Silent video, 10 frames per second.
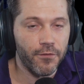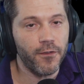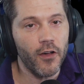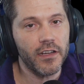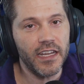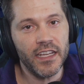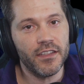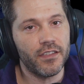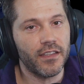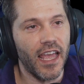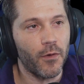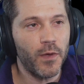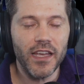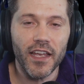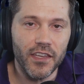fallen into that.
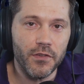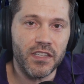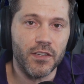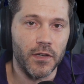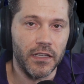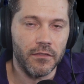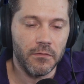We got used to it.